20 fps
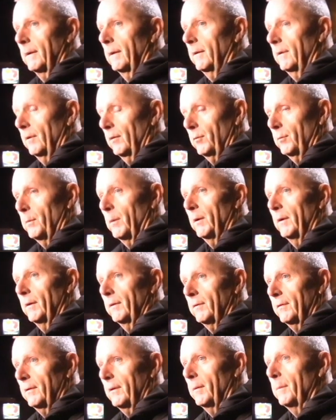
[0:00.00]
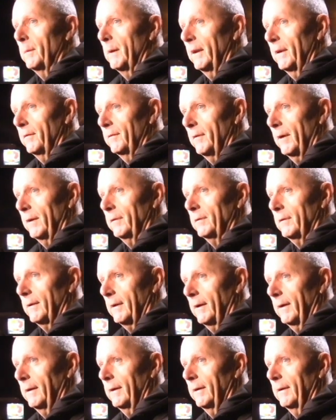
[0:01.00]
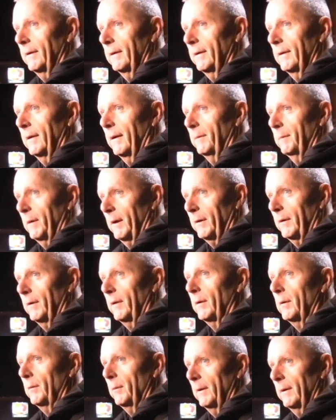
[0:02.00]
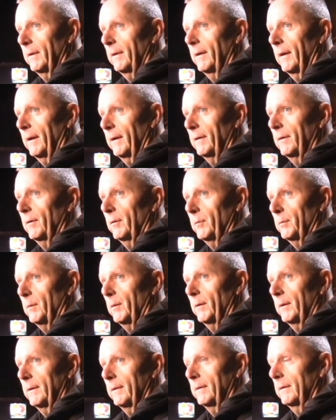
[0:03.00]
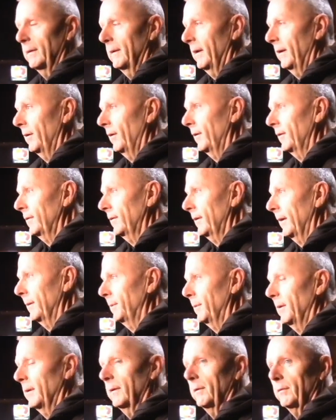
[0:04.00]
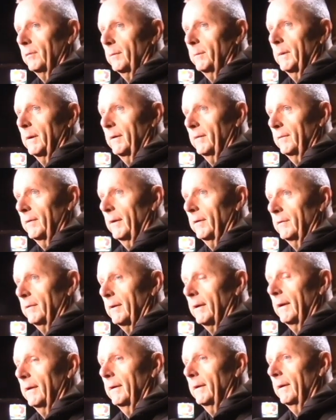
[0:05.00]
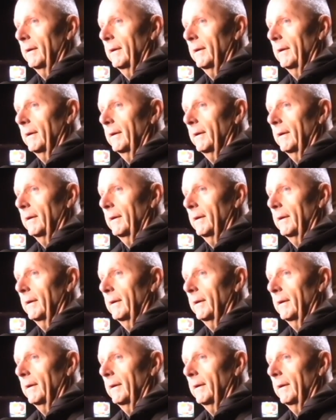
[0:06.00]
At this point, it's still being investigated. I'm not going to go into that. The Illinois State Police will be investigating